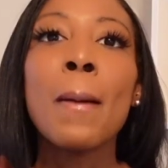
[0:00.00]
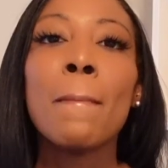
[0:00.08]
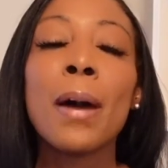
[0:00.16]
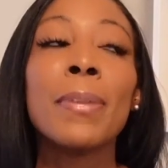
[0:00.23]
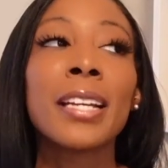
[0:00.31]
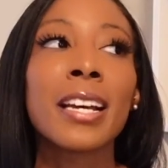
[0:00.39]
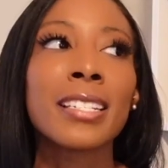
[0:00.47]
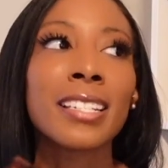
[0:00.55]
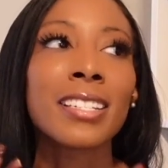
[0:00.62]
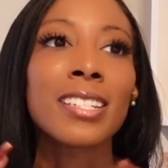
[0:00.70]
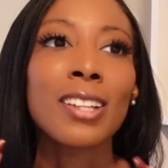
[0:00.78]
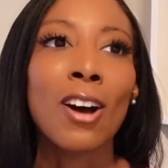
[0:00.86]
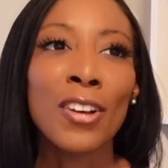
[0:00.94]
but because this
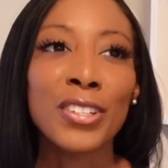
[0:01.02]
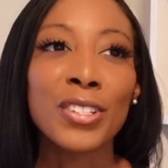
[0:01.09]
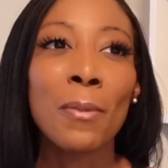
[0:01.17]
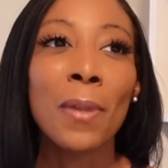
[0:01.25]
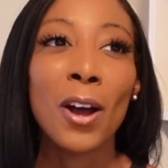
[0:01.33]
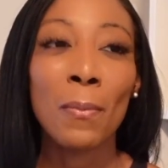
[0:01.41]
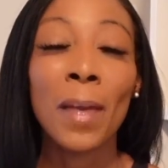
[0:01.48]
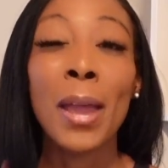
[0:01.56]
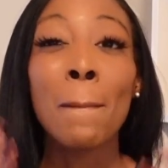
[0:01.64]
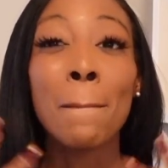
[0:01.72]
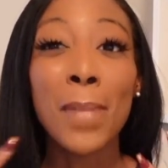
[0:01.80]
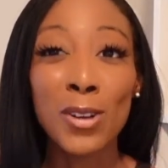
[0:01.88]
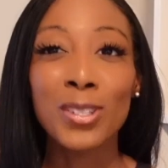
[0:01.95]
is also about my
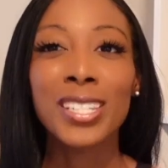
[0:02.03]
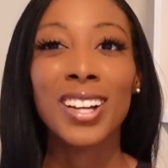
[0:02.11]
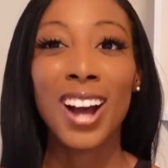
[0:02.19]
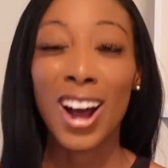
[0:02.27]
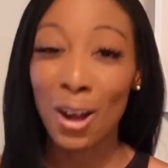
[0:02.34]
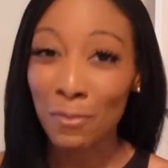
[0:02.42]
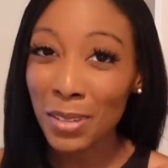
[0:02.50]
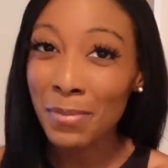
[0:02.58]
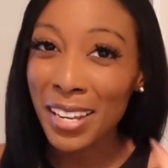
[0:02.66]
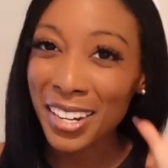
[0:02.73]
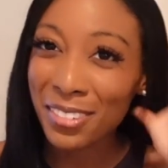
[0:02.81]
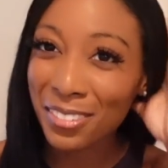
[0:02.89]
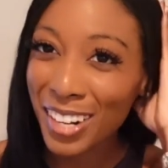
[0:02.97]
most
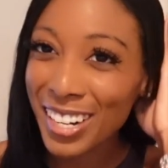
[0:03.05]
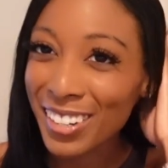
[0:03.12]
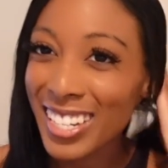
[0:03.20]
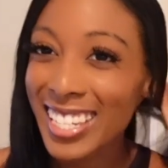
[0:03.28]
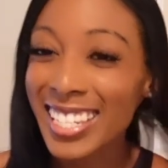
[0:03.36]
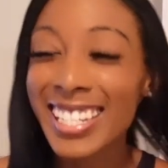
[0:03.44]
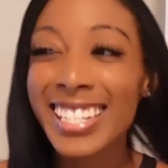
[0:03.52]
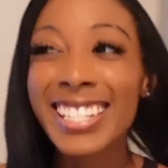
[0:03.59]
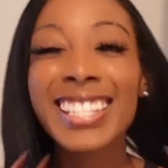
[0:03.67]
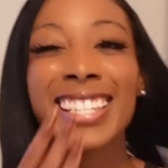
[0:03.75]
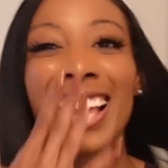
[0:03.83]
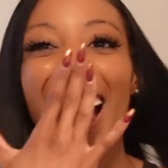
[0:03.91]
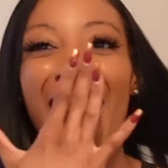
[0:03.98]
complimented fragrances,
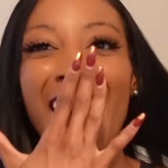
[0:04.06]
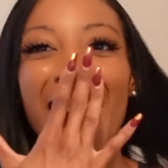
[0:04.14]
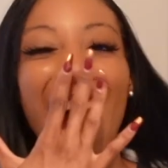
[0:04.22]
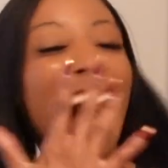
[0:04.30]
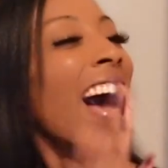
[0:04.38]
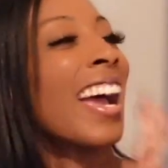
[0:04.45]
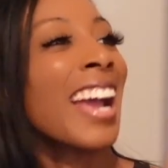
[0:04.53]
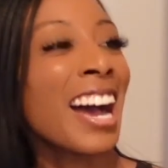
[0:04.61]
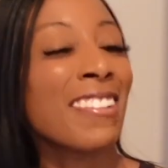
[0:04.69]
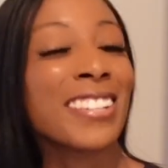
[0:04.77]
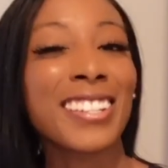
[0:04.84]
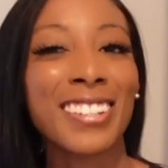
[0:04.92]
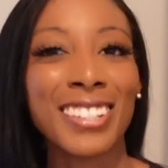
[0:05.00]
I
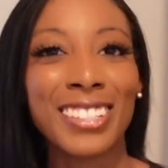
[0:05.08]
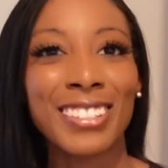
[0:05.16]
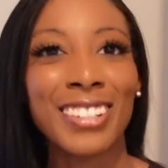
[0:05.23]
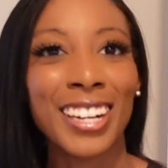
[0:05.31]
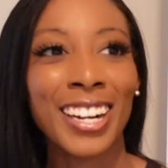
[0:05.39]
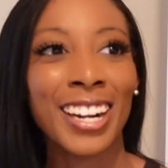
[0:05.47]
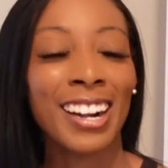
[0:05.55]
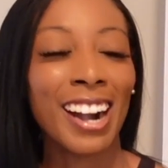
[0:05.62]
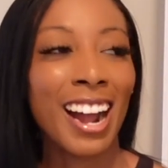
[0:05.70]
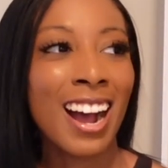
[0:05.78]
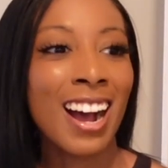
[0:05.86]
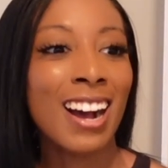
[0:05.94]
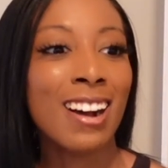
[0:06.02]
have to include
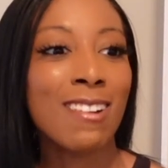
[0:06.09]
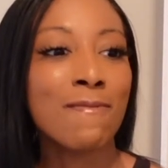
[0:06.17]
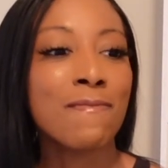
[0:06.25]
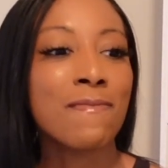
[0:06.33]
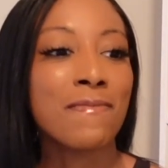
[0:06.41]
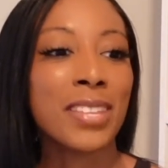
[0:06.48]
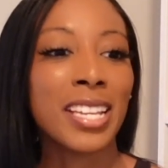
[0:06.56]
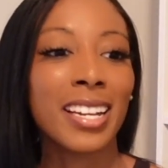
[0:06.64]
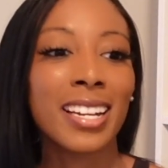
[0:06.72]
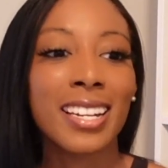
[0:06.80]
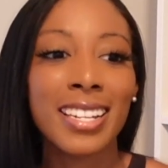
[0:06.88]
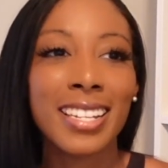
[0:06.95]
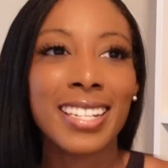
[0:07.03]
her um,
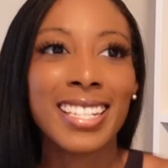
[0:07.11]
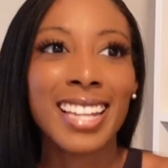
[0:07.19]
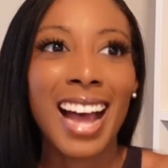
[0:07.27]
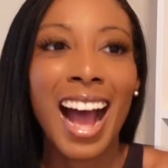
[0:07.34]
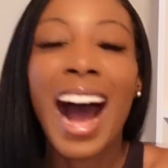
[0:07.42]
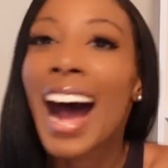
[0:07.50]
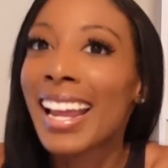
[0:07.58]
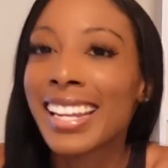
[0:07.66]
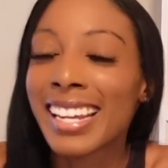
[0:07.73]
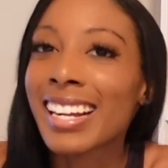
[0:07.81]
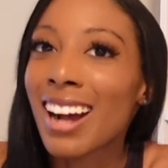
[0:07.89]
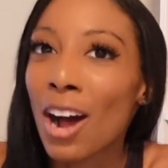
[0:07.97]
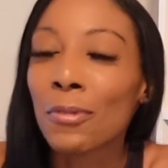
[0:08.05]
because I
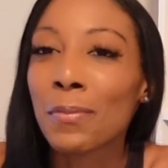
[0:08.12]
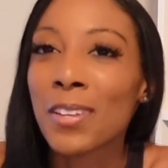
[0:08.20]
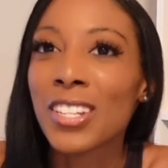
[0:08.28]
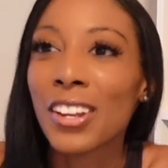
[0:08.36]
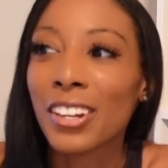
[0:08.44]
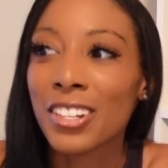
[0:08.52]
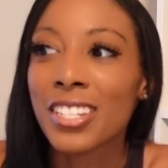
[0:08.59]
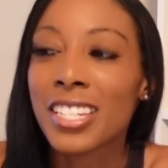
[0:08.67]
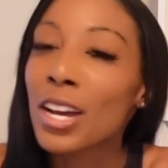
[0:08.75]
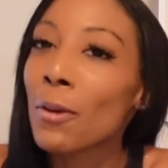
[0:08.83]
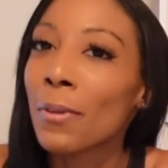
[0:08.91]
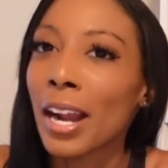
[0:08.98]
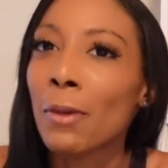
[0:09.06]
get compliments on her
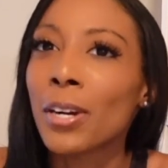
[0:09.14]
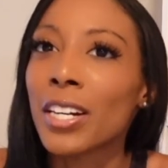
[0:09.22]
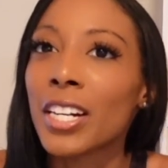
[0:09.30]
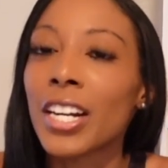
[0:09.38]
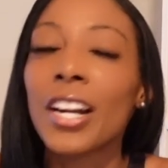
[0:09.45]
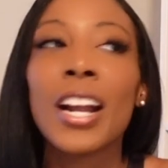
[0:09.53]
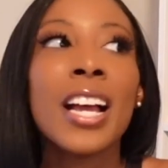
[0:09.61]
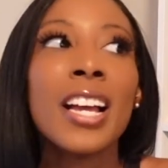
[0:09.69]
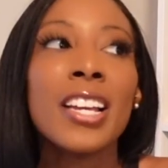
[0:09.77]
still when I wear her.